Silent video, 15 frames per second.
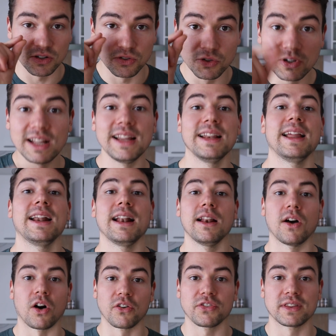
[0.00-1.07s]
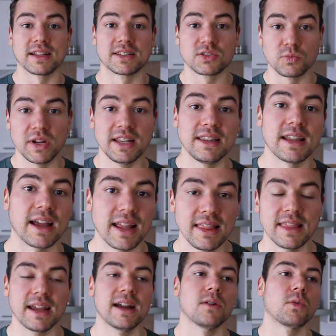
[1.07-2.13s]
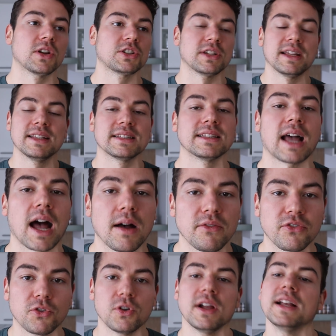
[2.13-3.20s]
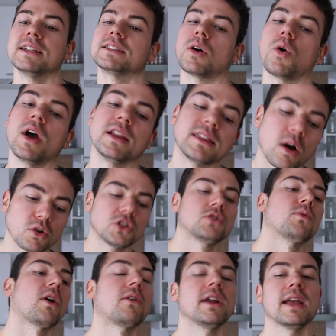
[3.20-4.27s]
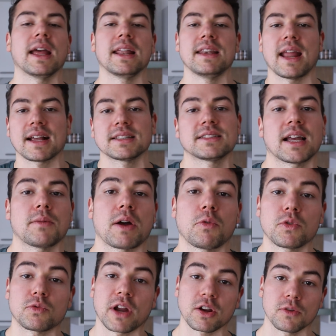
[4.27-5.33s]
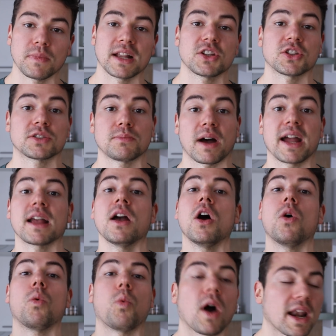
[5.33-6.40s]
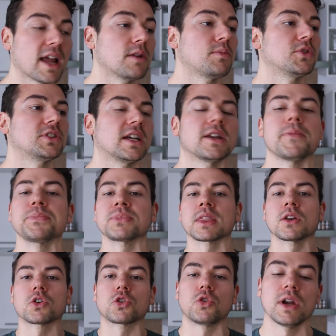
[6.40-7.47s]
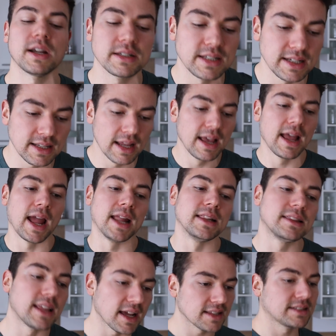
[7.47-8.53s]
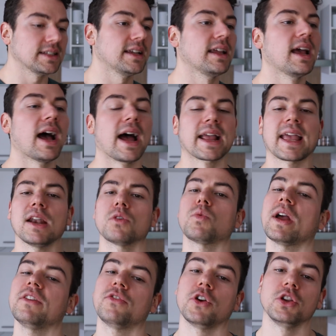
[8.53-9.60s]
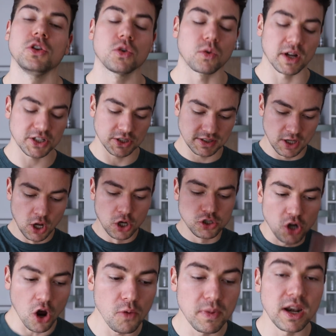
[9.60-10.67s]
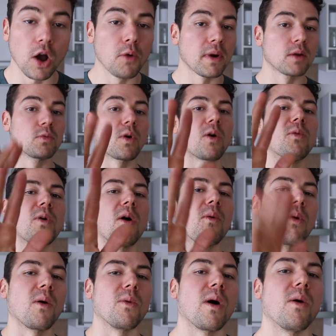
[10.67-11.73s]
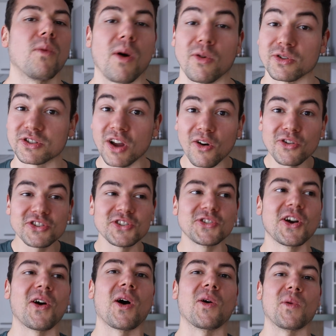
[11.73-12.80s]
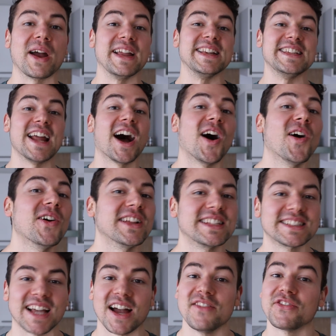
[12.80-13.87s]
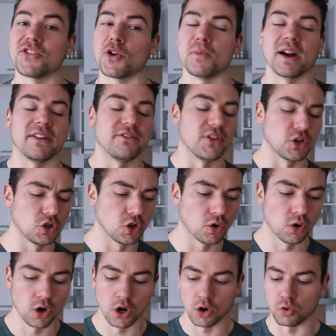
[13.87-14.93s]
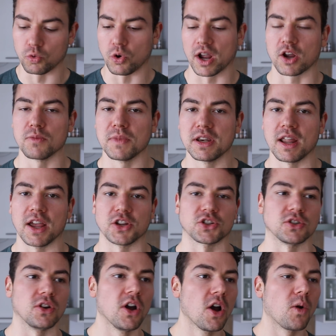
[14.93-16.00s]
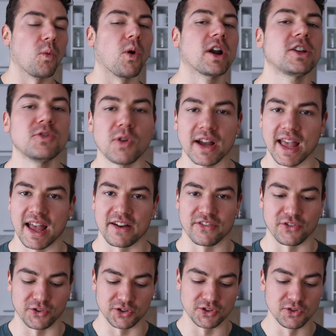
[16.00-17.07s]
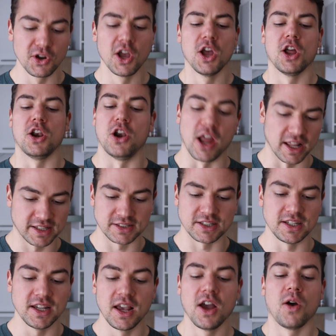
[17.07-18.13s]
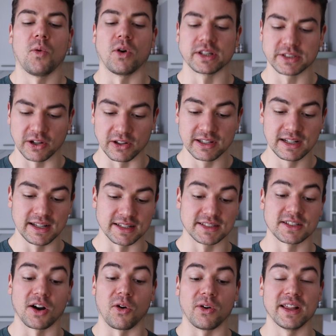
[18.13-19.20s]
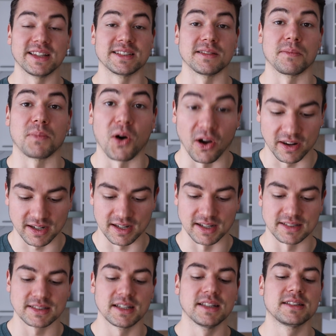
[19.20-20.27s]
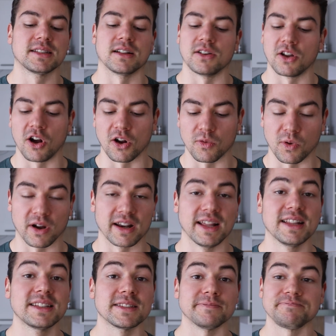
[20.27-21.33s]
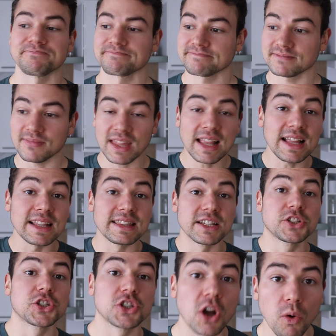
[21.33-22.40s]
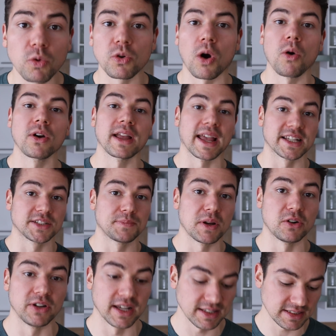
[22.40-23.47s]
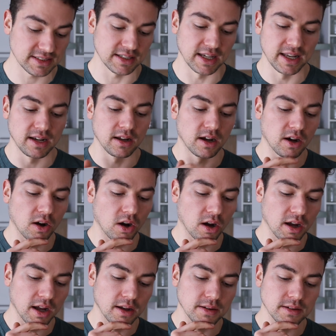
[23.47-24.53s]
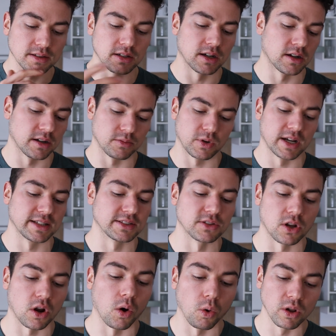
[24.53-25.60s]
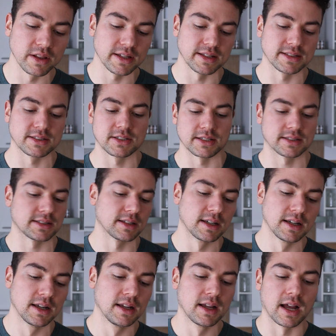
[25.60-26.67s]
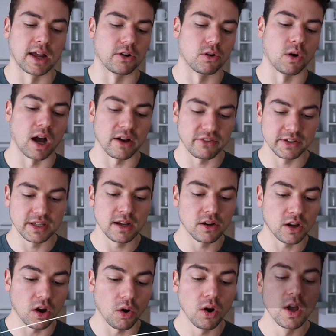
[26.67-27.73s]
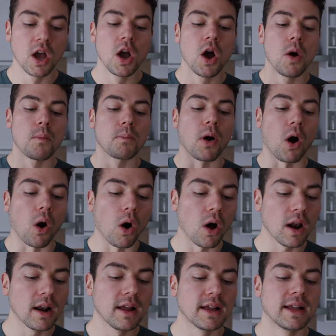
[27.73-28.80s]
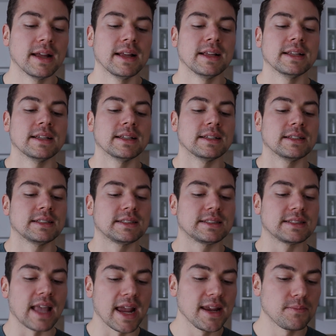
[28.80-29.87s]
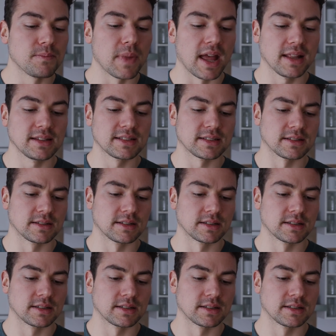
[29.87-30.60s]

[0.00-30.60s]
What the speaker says: really little of that sweetener in there, which isn't harmful. So don't you worry. And next time I would recommend just buying 100% creatine, and that's it. I cannot wait for your new questions down below, but whoa, don't you go away. Now it's time for my video recommendation. What do I have for you? Let's see what's on the list. Oh, it's a podcast. It's a long one. It's the Joe Rogan Experience, and well, it's not old. It's just, I don't know, half a year ago. Paul Stamets,